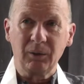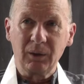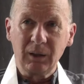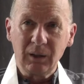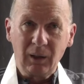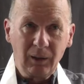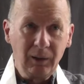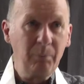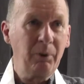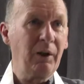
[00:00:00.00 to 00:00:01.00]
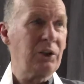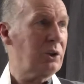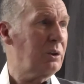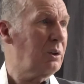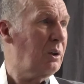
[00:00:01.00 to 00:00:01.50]
the
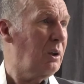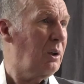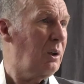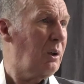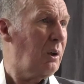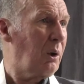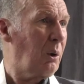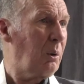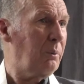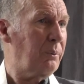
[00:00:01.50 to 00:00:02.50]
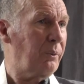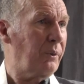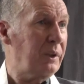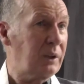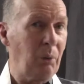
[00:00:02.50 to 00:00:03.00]
liberation of
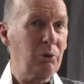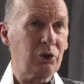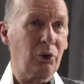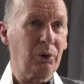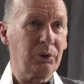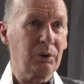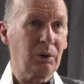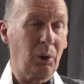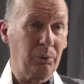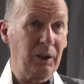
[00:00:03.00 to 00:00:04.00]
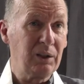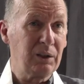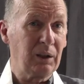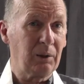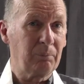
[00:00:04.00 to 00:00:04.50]
the downtrodden of
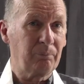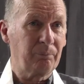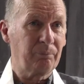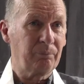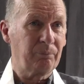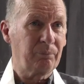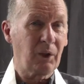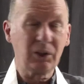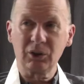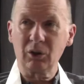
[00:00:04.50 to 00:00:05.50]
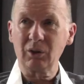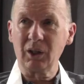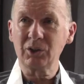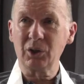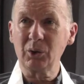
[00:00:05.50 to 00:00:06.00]
India. It's their,
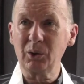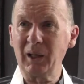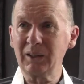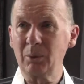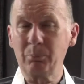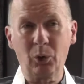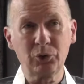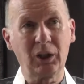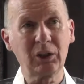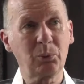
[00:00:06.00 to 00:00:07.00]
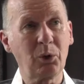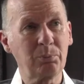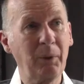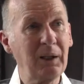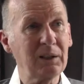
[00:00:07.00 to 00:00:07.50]
it's their united project, it's
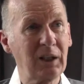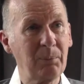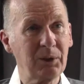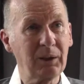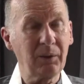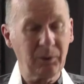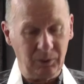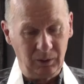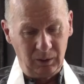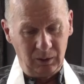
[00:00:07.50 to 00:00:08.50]
what brings them together.